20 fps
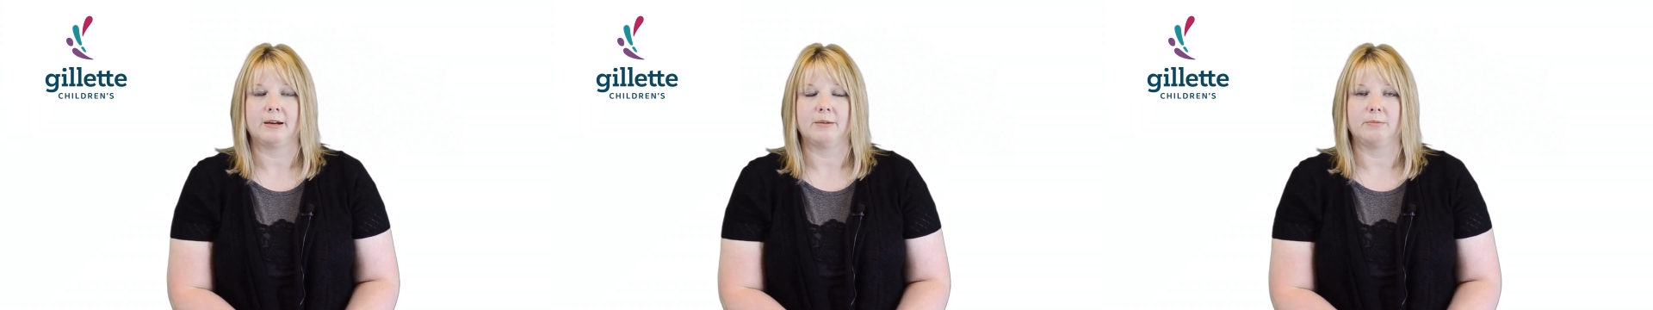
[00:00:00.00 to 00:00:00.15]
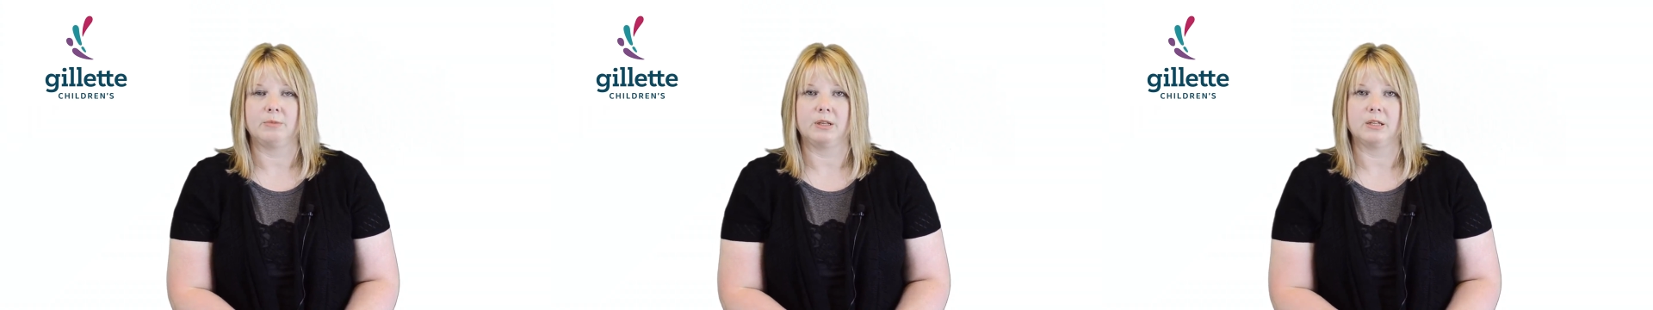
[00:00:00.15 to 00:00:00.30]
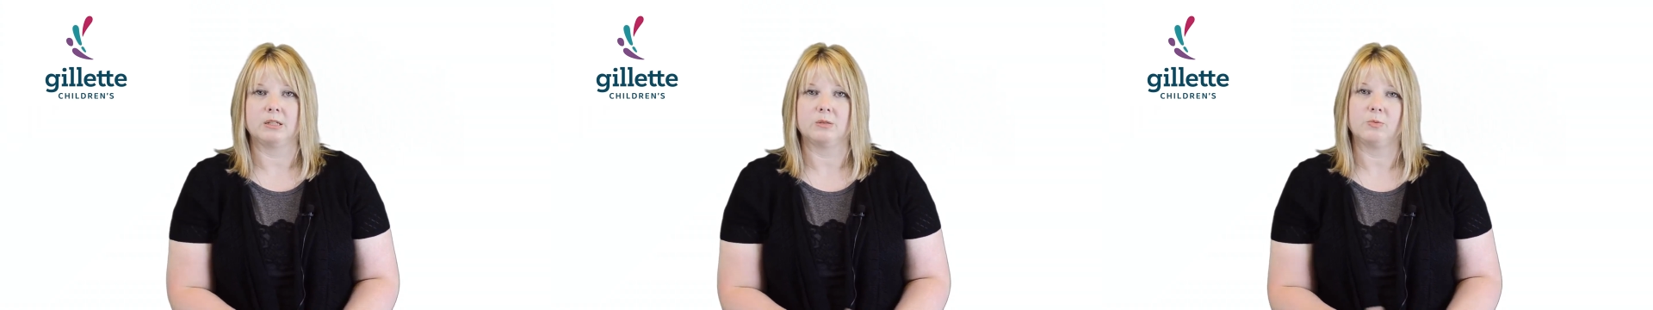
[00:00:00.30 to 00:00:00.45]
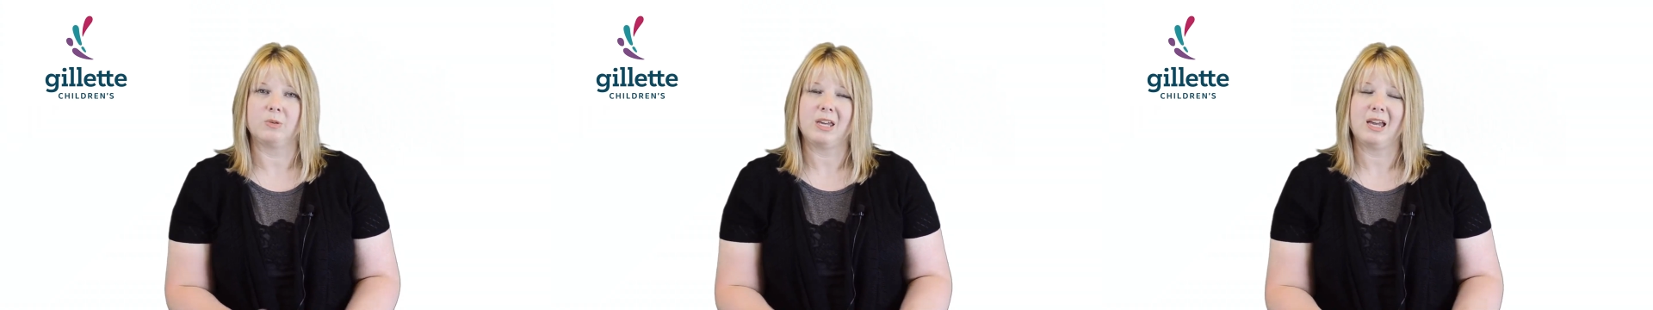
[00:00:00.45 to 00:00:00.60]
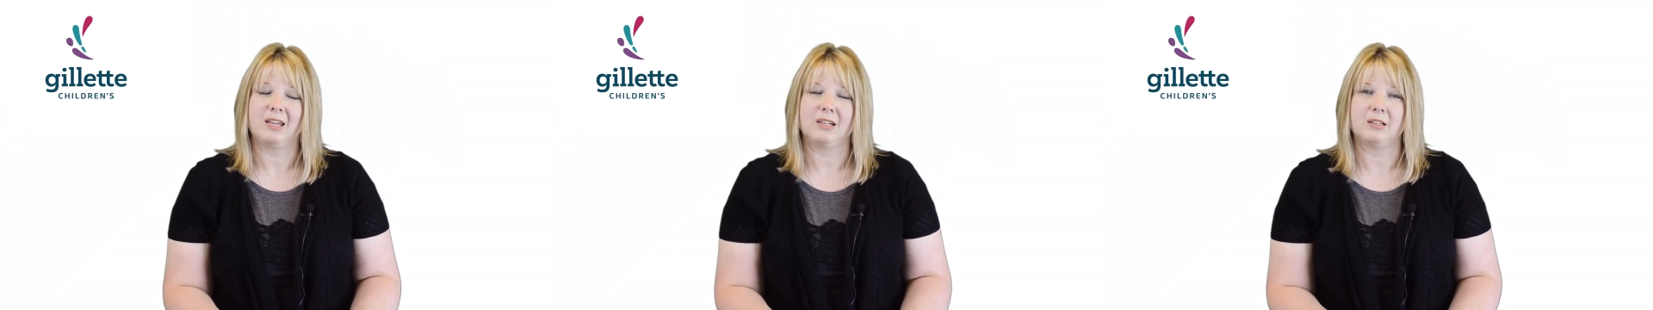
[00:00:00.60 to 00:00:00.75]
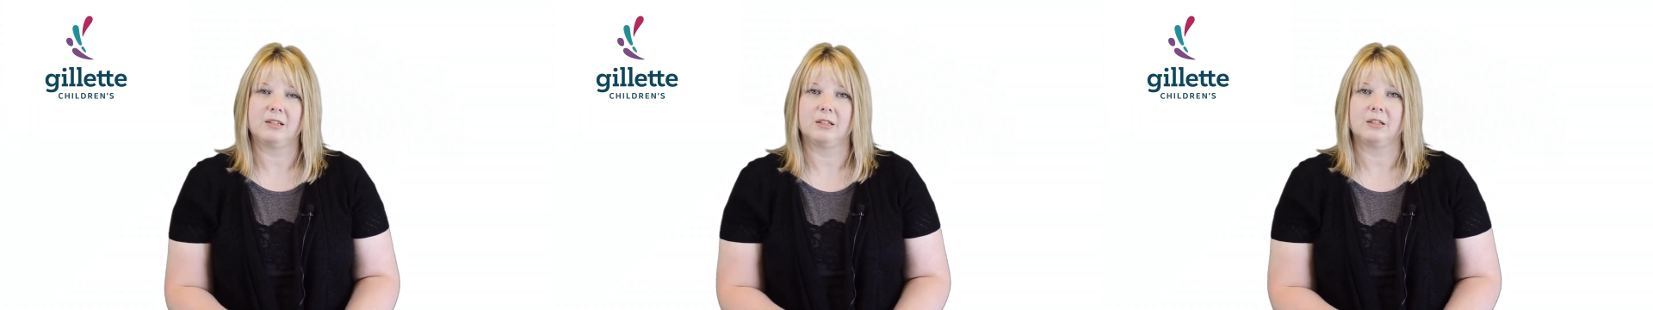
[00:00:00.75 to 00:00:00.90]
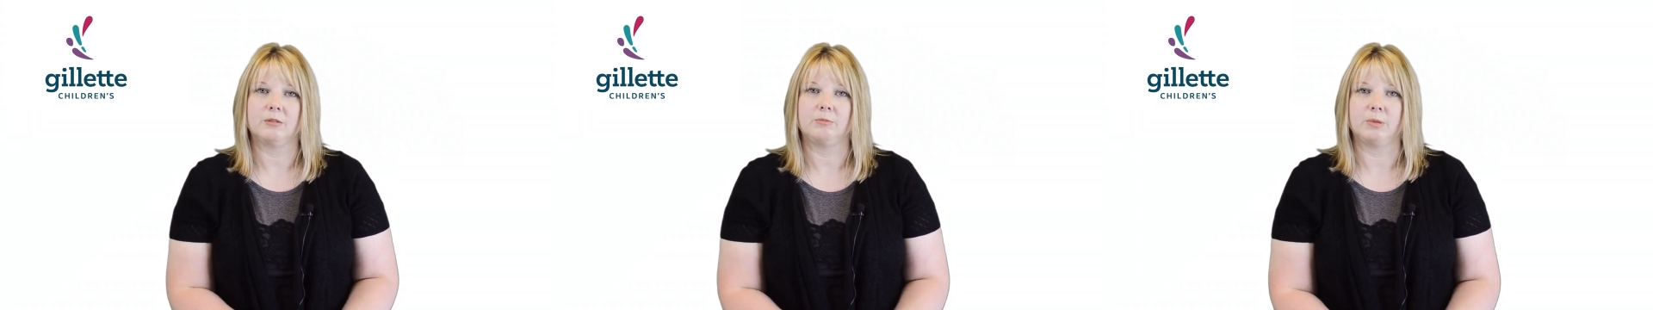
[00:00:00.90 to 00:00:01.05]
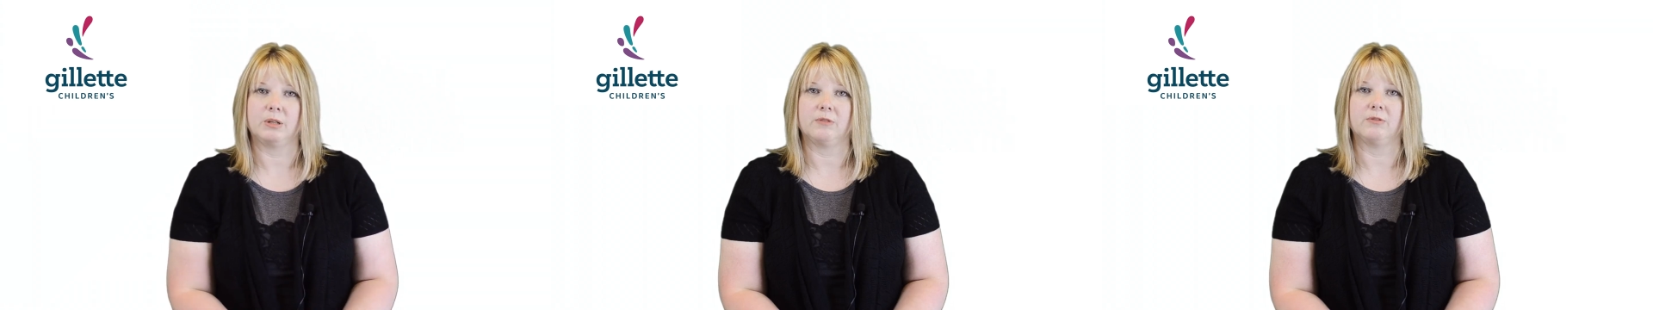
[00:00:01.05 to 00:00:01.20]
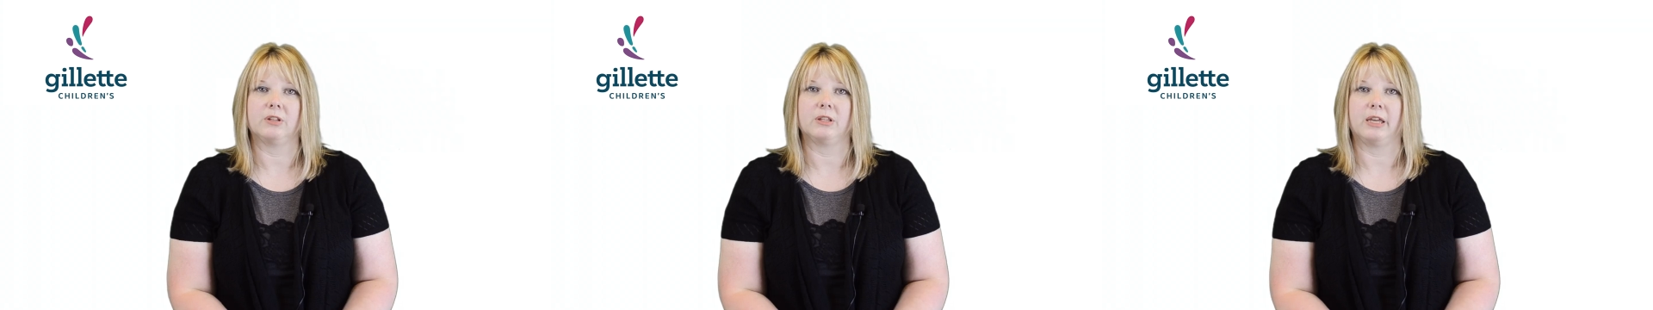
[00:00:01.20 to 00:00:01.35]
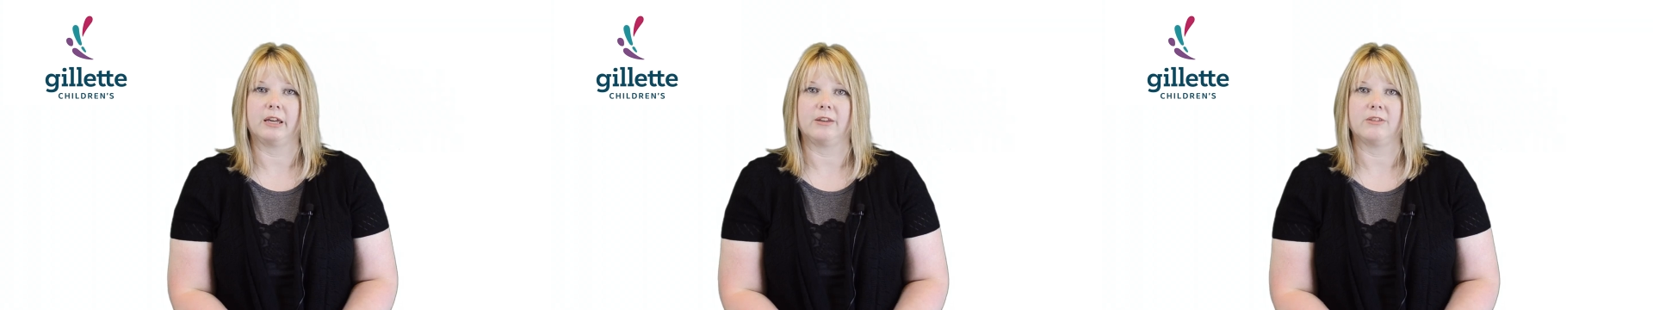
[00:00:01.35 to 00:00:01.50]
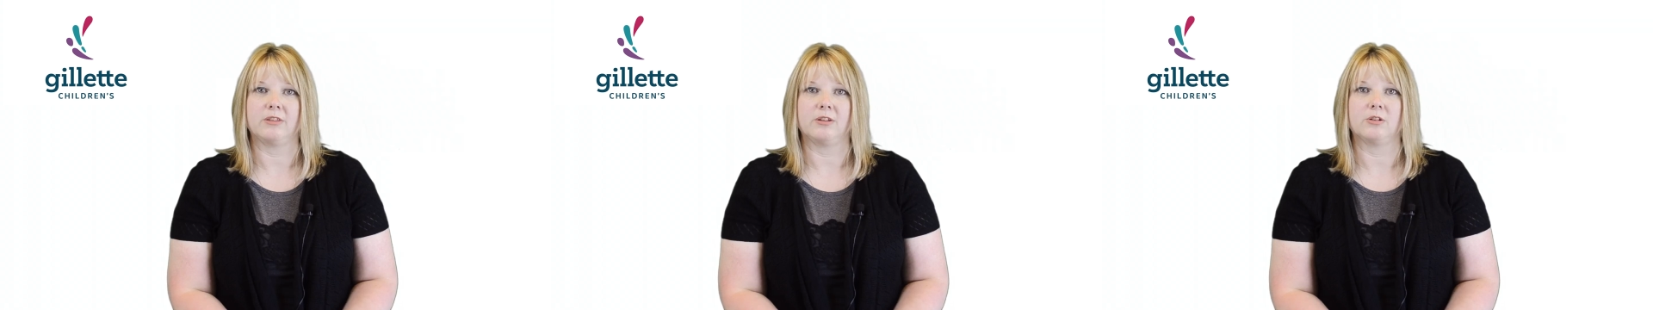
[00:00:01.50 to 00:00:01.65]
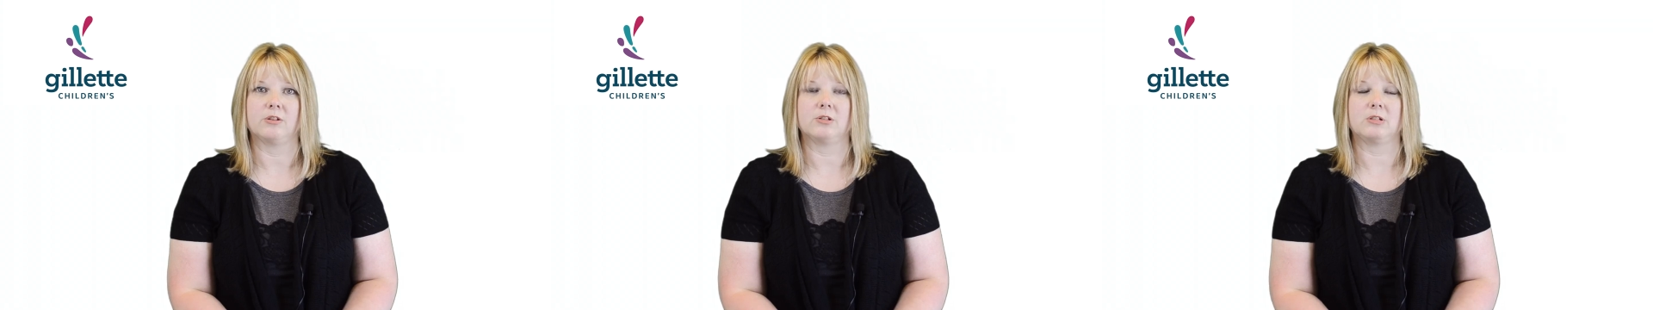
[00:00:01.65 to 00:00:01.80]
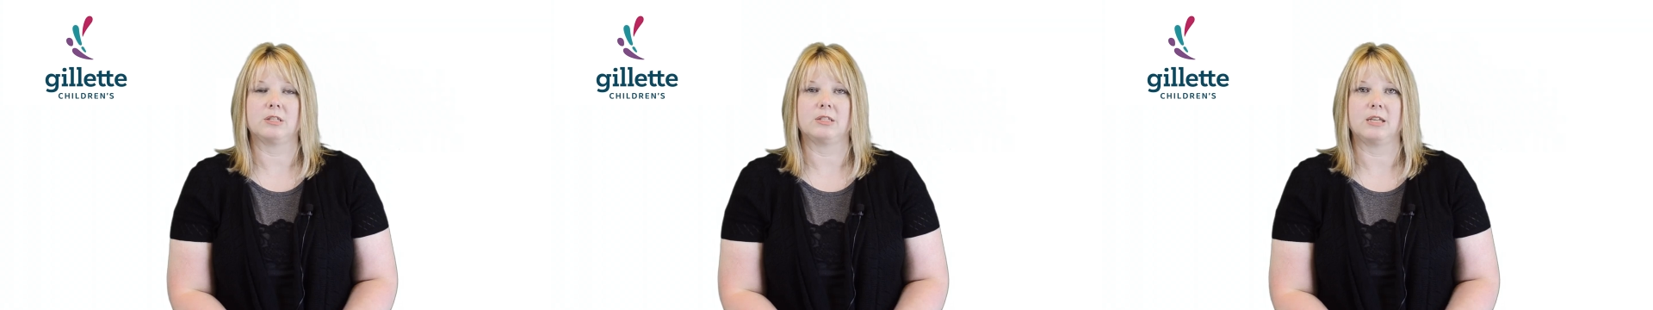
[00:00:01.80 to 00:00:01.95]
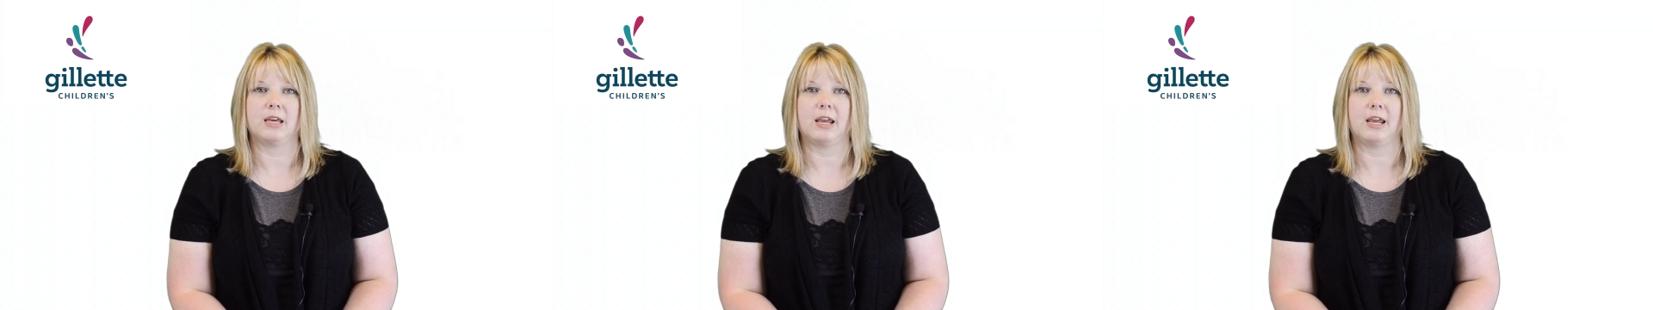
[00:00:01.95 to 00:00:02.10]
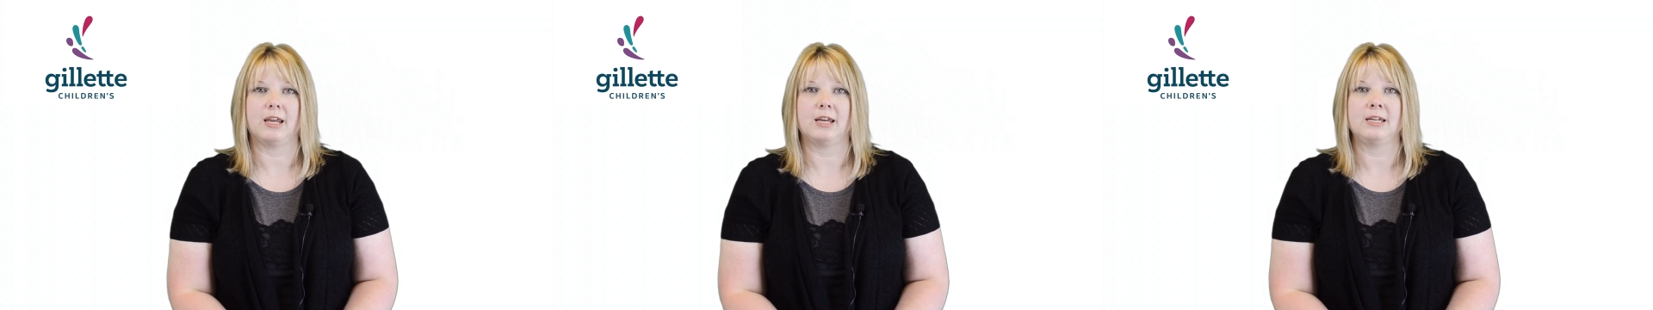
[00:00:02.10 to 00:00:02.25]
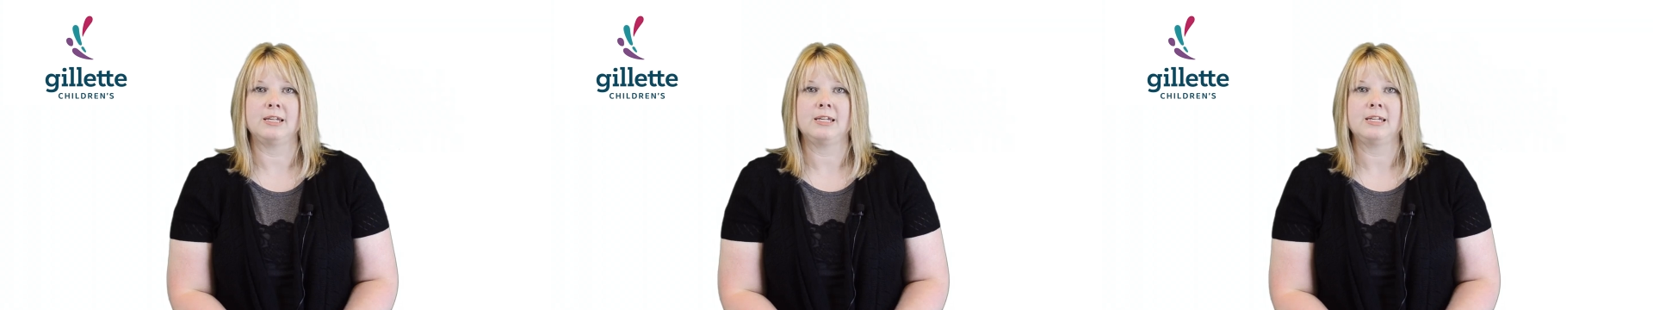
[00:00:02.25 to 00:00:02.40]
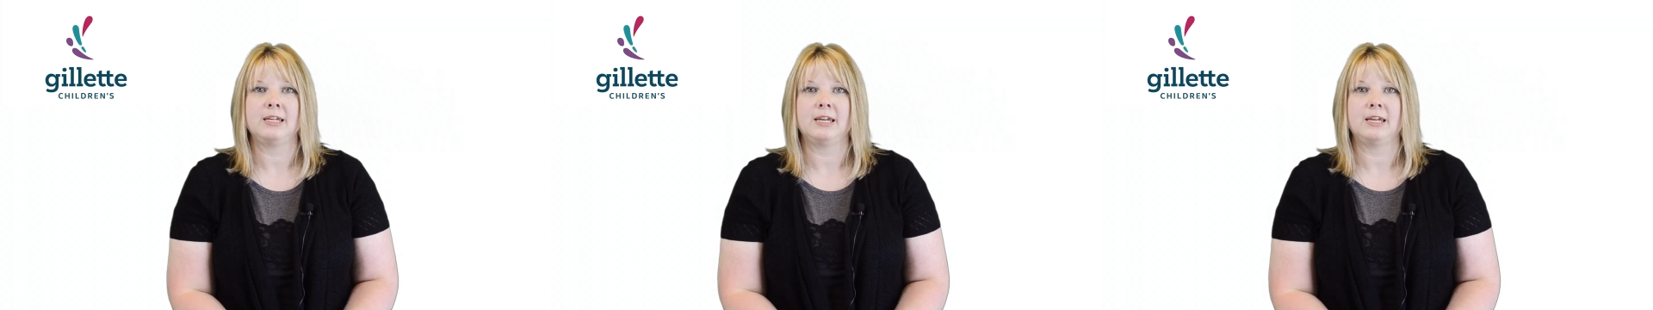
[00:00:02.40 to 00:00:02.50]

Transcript: because we had a little bit of a lengthier stay,